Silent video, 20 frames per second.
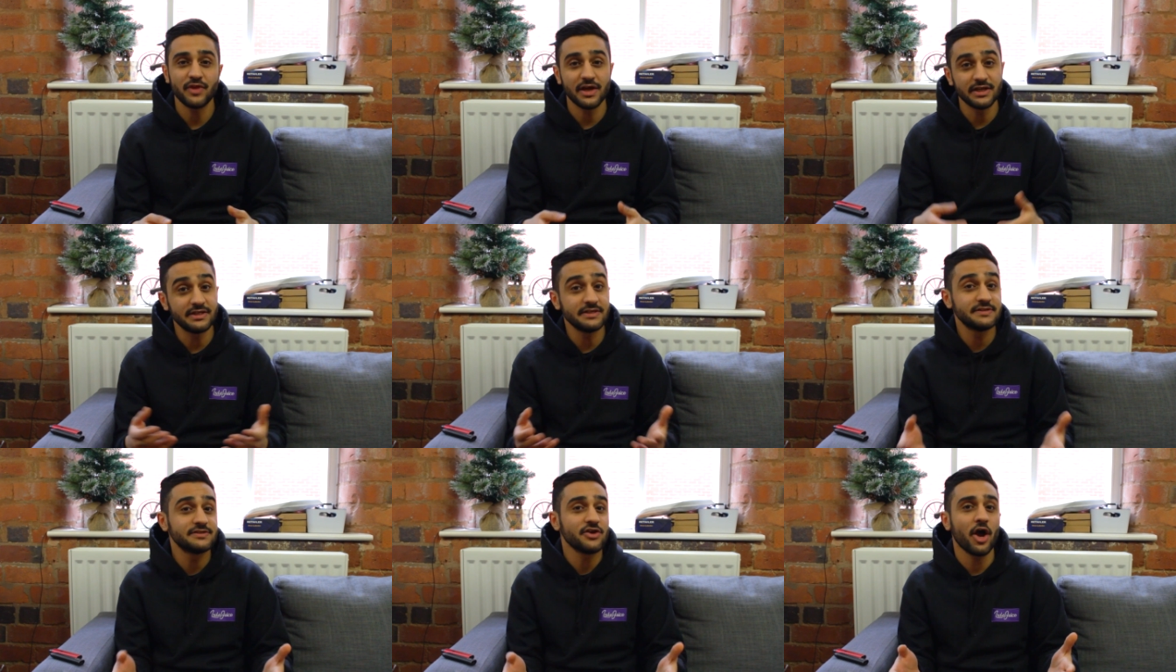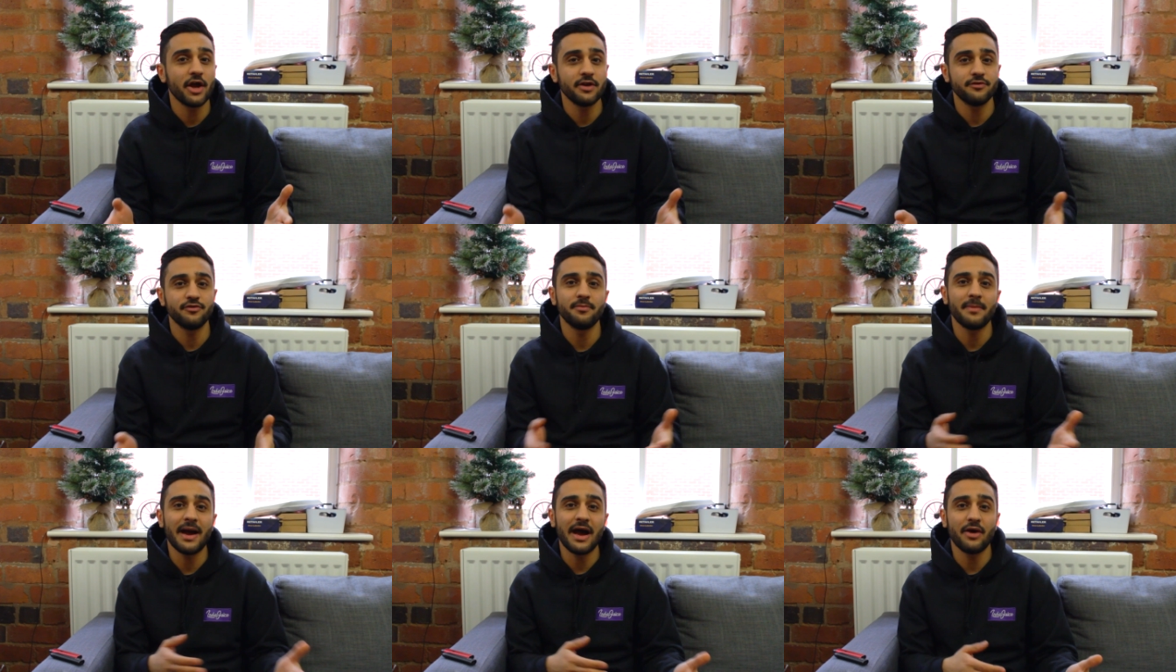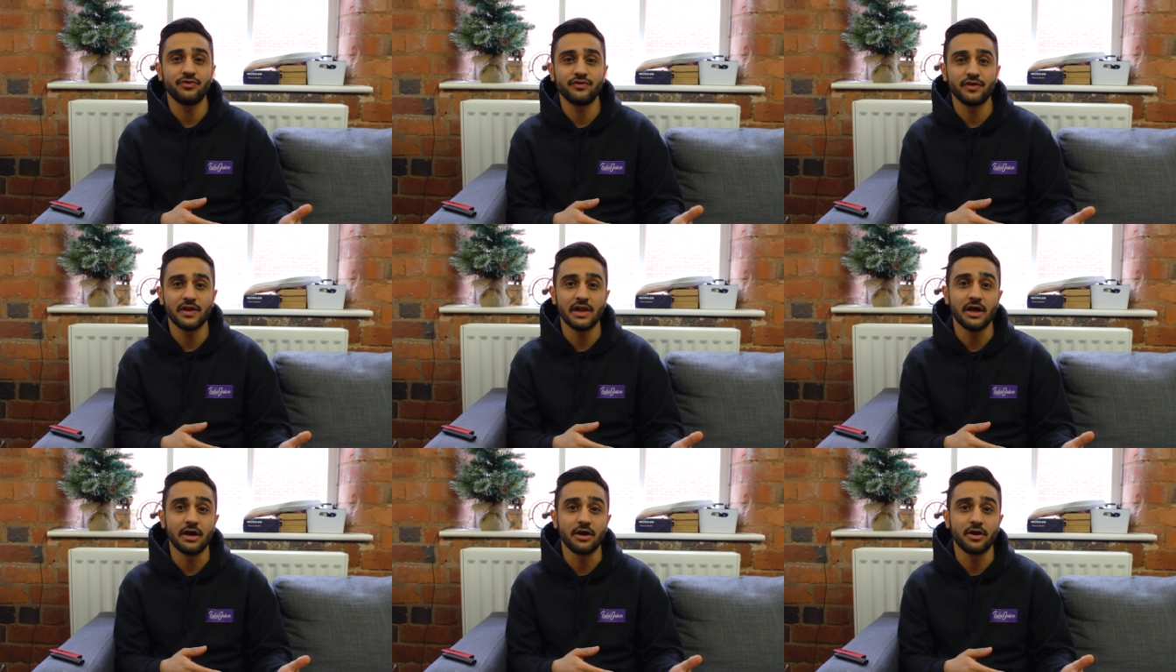and designed for mouth to
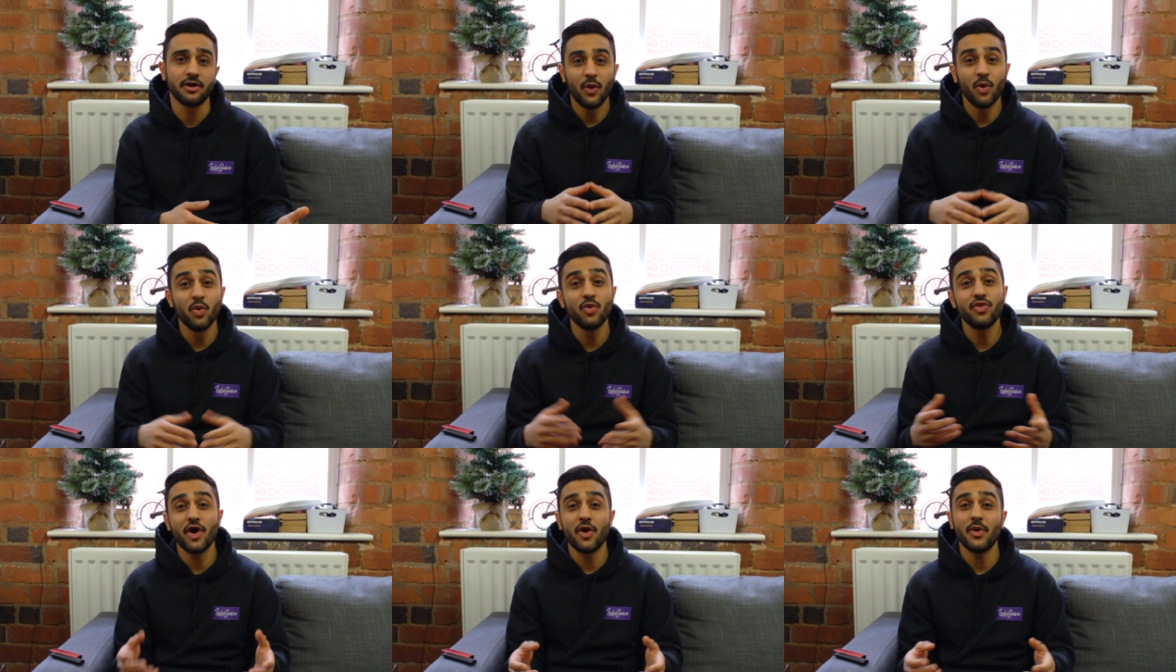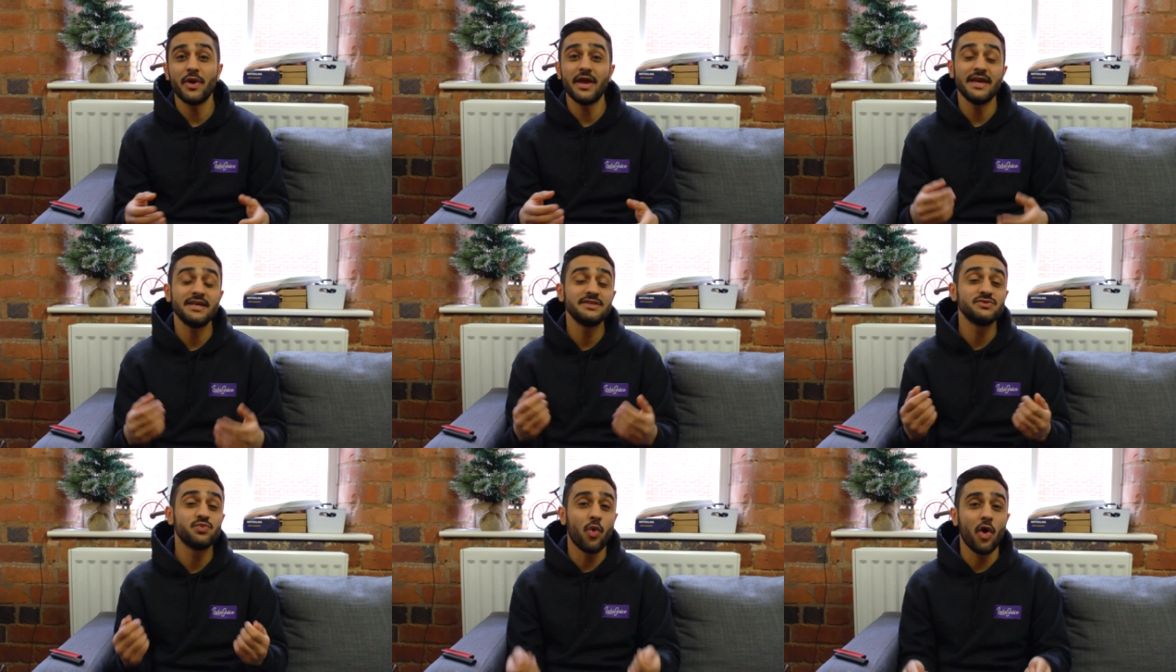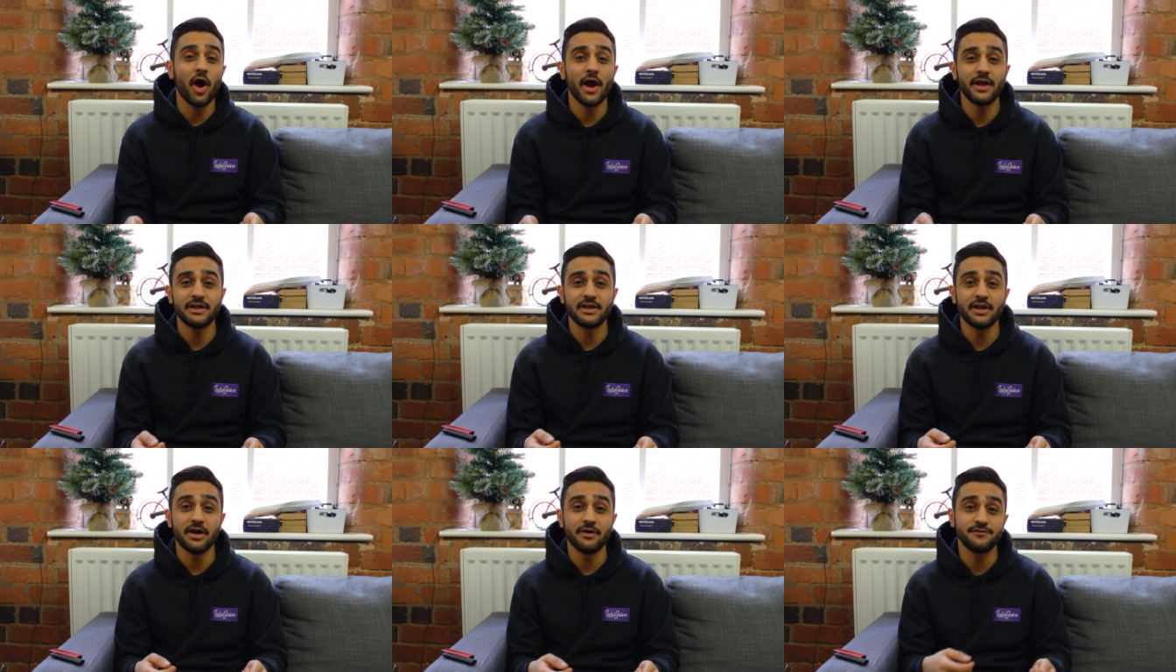lung, although it is wide
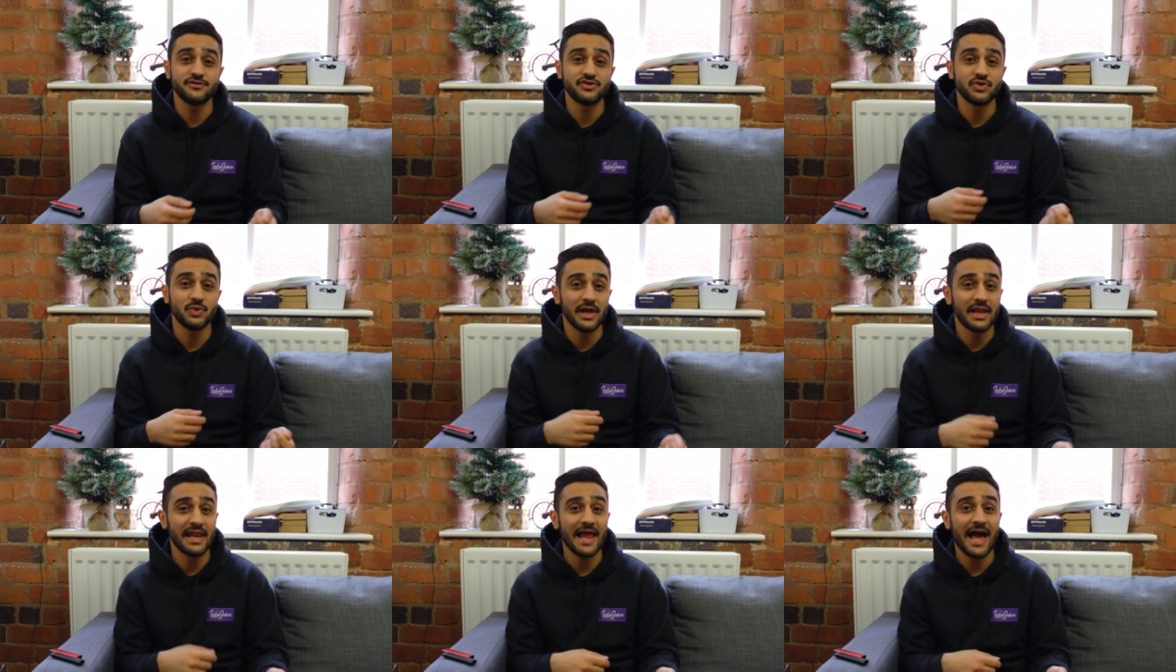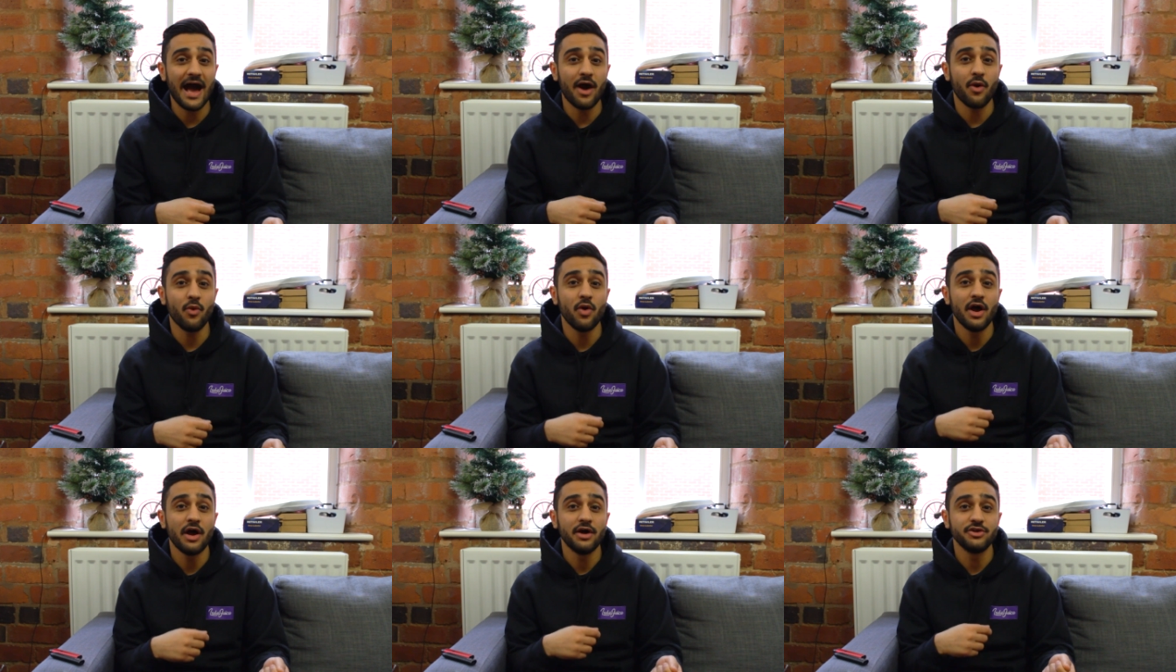enough to allow